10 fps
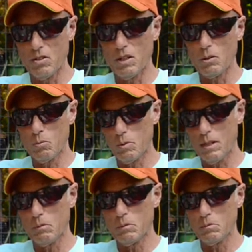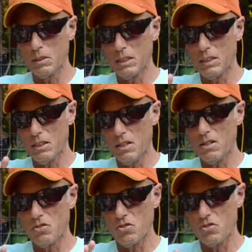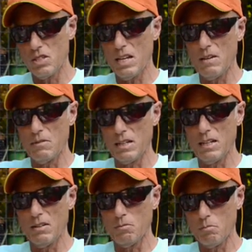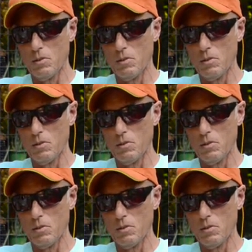and it'll probably cause the same kind of